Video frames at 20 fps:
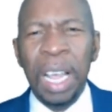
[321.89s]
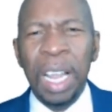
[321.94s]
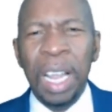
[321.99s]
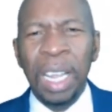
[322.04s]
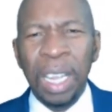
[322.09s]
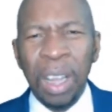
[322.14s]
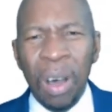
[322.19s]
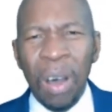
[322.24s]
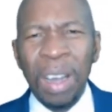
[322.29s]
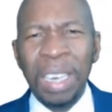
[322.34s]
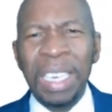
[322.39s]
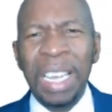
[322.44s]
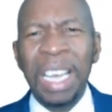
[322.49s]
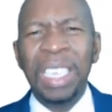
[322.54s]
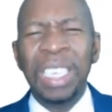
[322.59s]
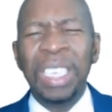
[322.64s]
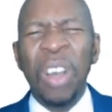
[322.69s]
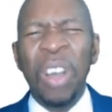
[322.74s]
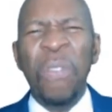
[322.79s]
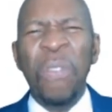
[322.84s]
Lord,
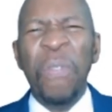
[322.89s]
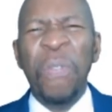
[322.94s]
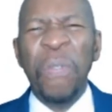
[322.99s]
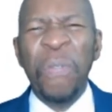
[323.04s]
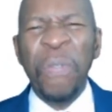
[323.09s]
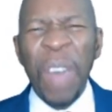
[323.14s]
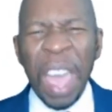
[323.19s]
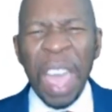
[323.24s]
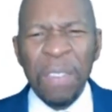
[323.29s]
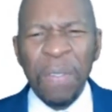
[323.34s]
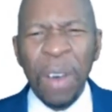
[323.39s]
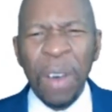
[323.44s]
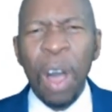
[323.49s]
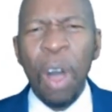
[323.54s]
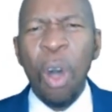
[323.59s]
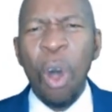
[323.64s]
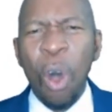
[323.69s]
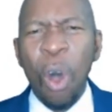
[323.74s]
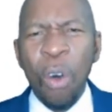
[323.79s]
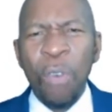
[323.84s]
your favor
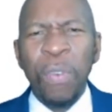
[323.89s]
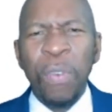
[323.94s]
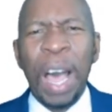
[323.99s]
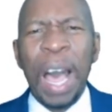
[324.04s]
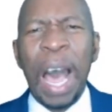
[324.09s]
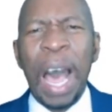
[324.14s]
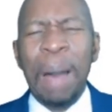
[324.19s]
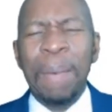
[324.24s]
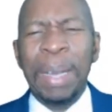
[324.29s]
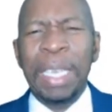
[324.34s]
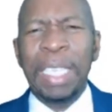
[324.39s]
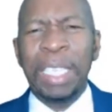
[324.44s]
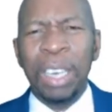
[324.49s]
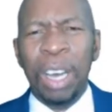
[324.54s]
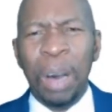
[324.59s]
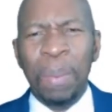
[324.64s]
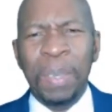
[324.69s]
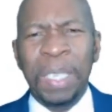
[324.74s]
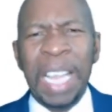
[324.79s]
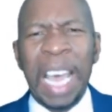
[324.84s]
over our
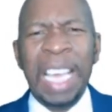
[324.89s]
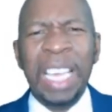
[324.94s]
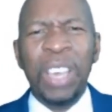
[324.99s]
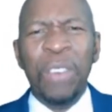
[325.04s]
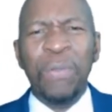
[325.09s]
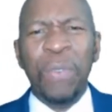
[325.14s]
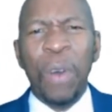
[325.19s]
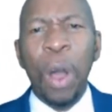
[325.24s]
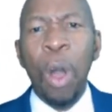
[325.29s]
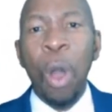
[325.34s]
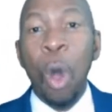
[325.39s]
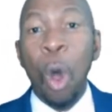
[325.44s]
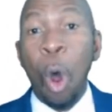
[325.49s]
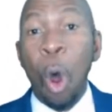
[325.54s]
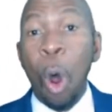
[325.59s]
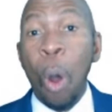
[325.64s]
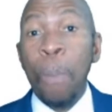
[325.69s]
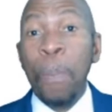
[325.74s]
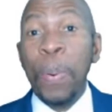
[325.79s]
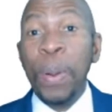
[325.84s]
jobs. Thank you for
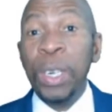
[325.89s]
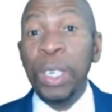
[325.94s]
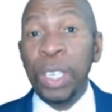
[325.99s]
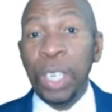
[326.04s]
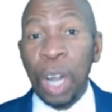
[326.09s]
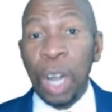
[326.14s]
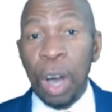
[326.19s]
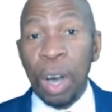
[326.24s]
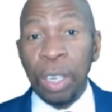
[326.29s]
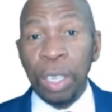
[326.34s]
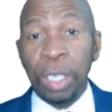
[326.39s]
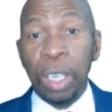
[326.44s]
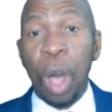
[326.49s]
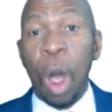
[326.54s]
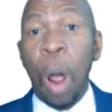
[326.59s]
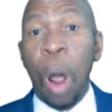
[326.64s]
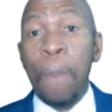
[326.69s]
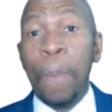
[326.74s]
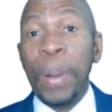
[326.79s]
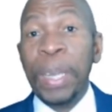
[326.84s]
open doors,
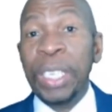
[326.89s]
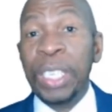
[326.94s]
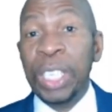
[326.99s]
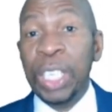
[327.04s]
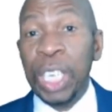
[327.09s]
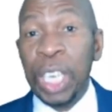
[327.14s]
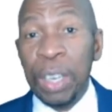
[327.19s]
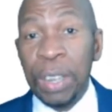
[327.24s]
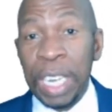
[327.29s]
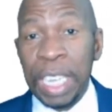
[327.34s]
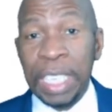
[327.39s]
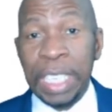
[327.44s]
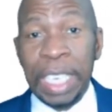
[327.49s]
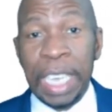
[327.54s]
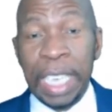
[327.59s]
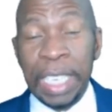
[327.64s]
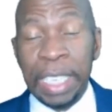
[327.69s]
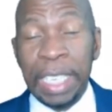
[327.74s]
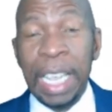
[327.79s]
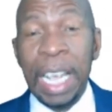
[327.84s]

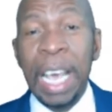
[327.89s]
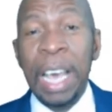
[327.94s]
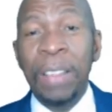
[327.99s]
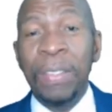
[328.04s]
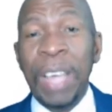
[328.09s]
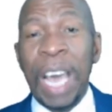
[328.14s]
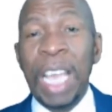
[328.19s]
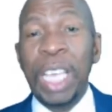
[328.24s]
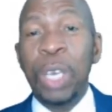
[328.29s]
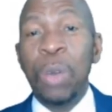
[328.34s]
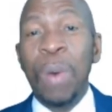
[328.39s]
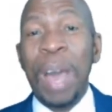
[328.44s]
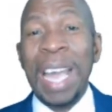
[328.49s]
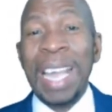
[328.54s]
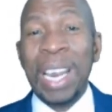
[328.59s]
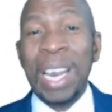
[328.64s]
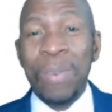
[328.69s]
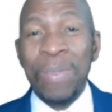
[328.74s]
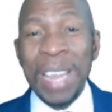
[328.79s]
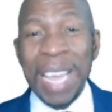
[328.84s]
opportunities that you
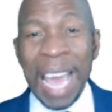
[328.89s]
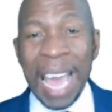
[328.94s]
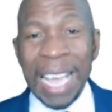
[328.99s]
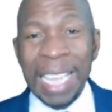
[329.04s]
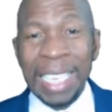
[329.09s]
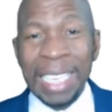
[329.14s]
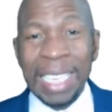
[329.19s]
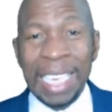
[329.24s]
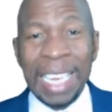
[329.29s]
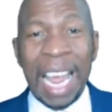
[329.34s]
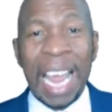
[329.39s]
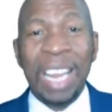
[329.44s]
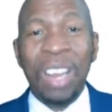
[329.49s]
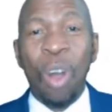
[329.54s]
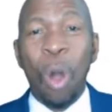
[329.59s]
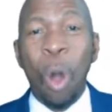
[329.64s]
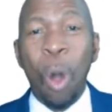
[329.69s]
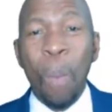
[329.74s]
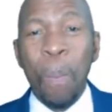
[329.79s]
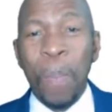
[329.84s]
are creating and
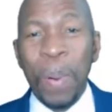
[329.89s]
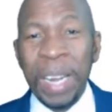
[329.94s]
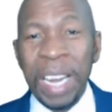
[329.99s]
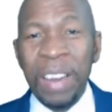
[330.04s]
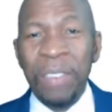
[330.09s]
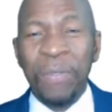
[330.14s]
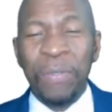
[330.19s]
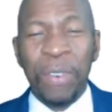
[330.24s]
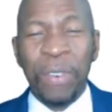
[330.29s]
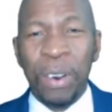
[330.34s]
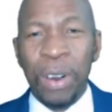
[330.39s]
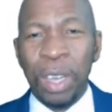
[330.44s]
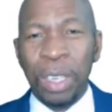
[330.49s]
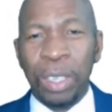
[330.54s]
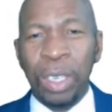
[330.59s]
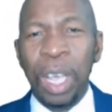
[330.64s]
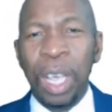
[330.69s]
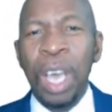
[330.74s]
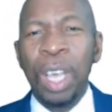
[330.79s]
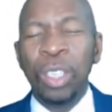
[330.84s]
opening for
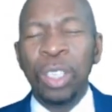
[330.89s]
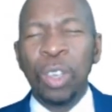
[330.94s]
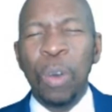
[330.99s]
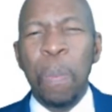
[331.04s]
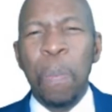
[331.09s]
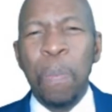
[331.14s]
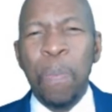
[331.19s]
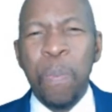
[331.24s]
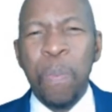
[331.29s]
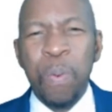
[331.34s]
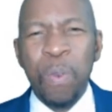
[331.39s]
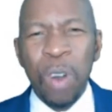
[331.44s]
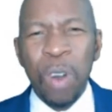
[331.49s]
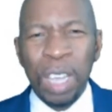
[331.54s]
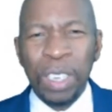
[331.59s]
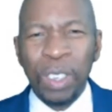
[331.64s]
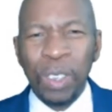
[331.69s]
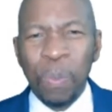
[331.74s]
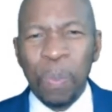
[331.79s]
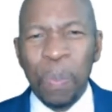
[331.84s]
us to
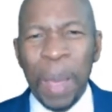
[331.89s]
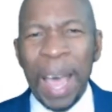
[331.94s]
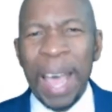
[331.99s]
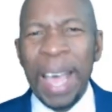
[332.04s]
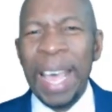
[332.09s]
prosper